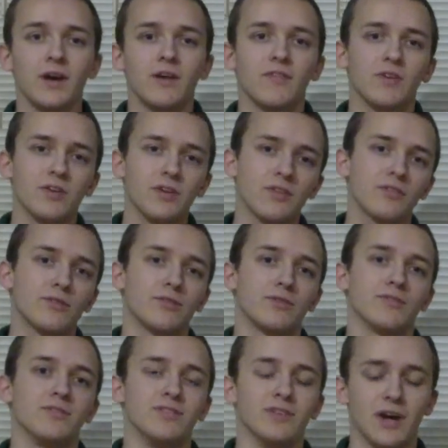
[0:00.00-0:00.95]
Then
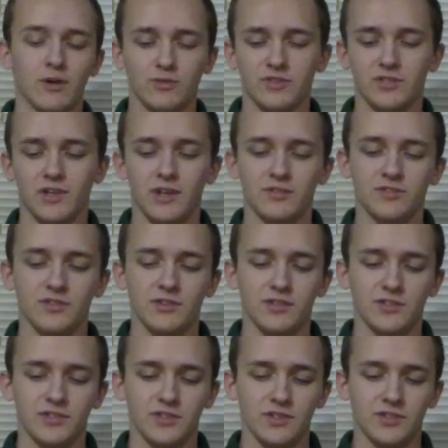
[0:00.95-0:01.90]
another downside to
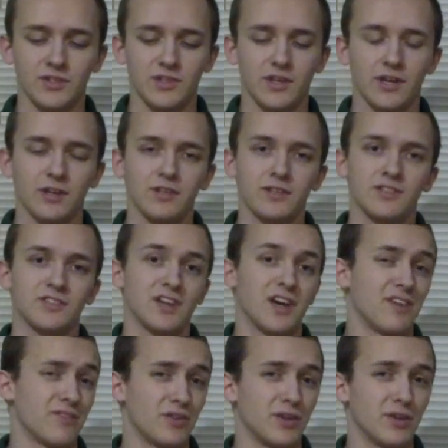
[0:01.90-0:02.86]
this is that it is
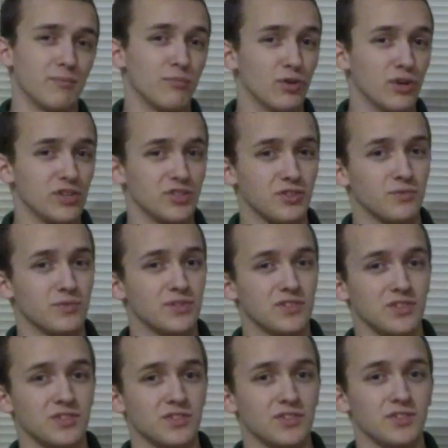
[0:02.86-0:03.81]
not very abrasion
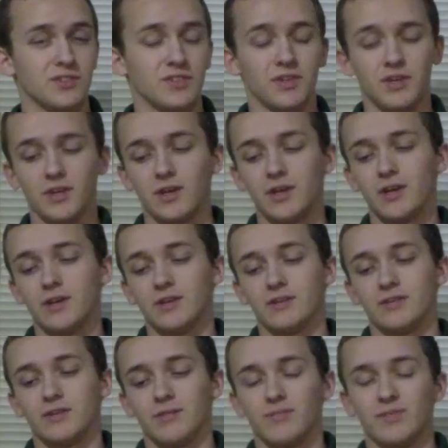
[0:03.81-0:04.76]
resistant.
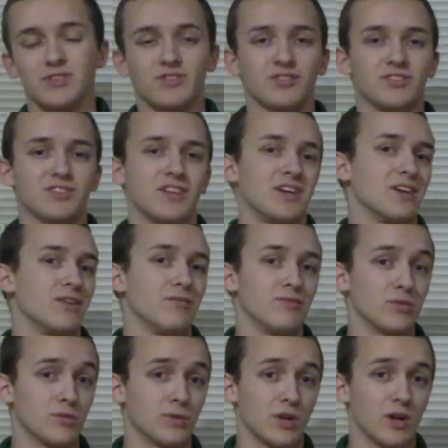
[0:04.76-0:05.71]
That's just not how
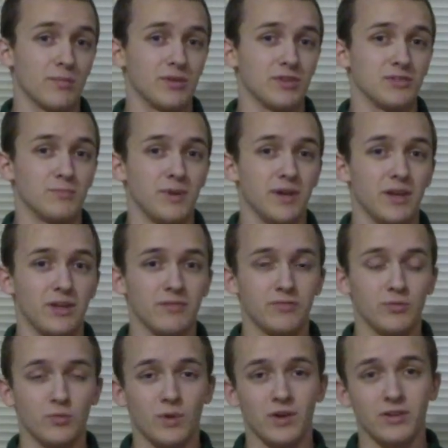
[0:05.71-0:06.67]
fluorocarbon is made.
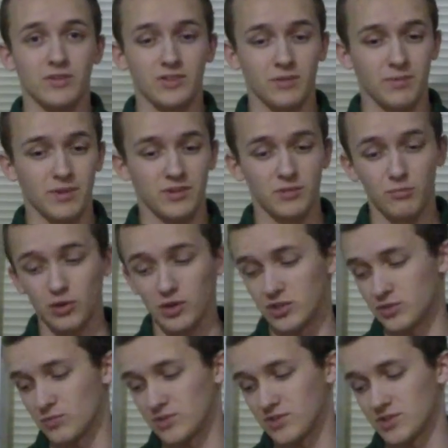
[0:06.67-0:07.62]
If you want something that's
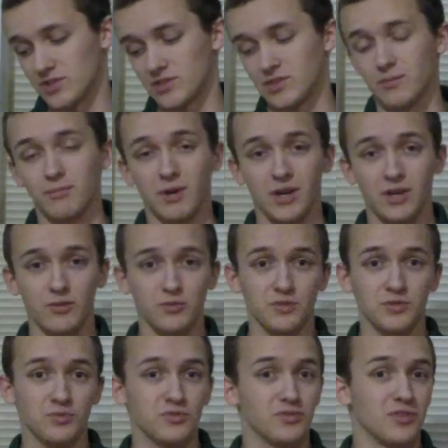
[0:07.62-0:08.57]
abrasion resistant, mono
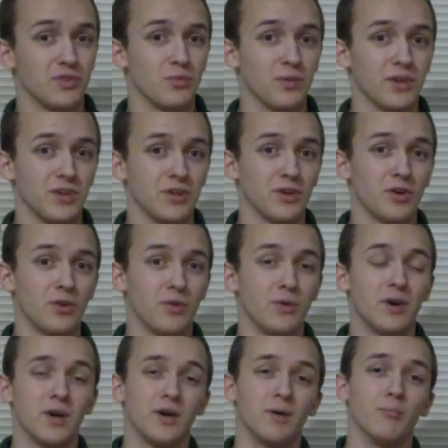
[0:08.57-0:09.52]
is usually the way to
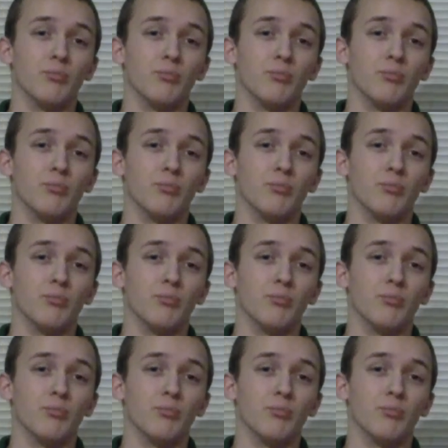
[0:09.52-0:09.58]
go.